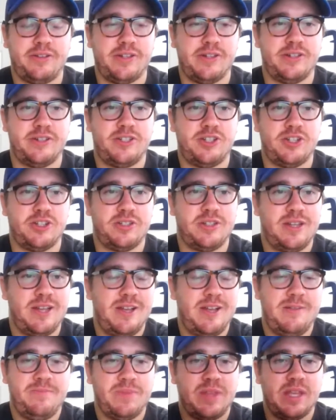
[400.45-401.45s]
It's just,
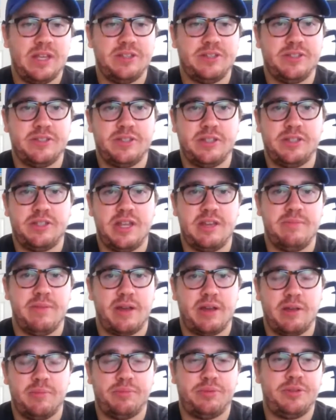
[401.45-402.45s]
this is the team that
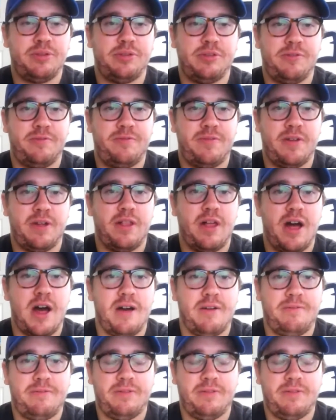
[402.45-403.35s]
completely fell off,